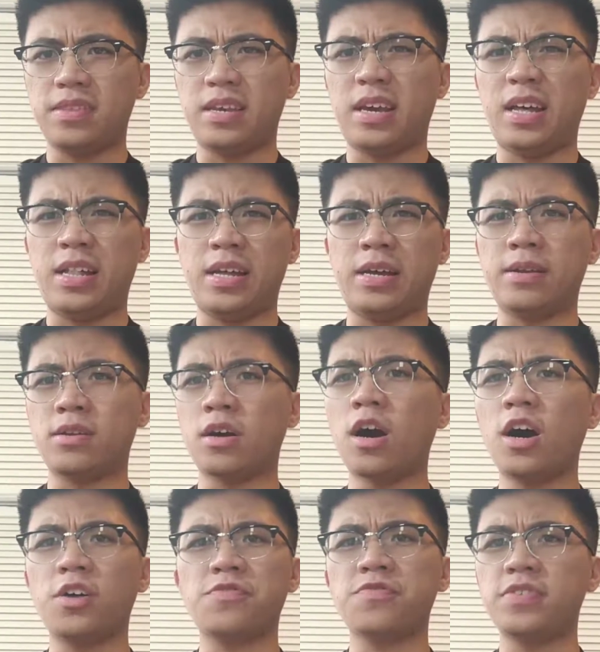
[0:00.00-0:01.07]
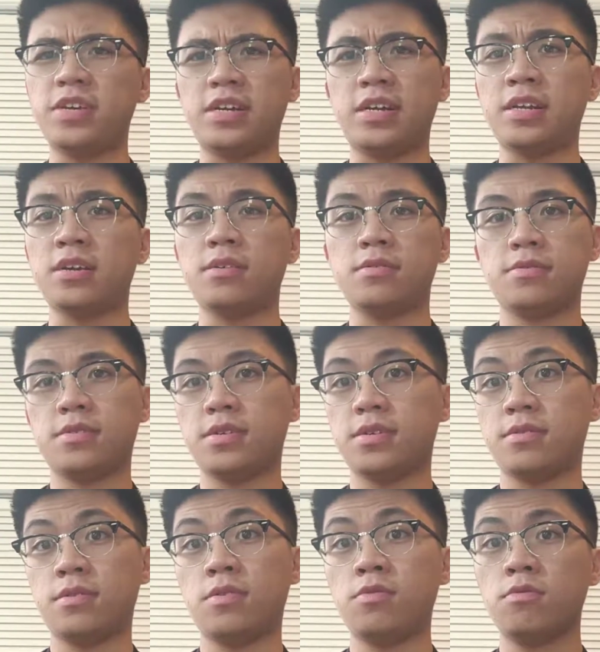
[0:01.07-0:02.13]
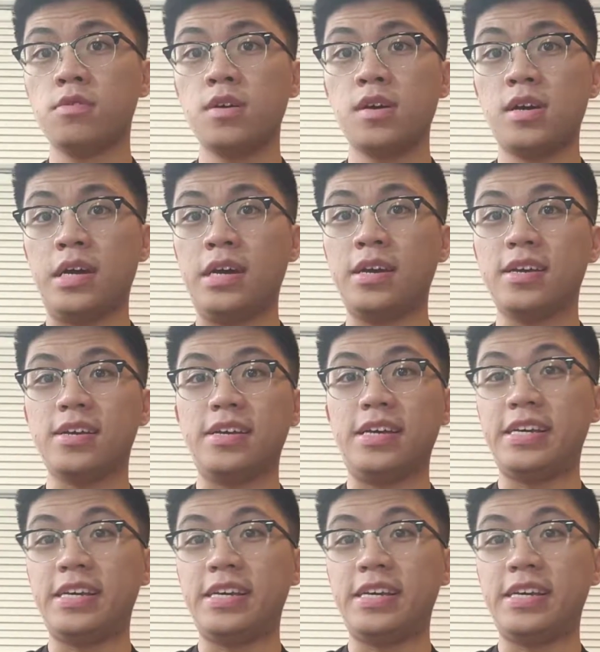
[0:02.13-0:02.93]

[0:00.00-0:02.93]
and then coffee, and I was like, okay,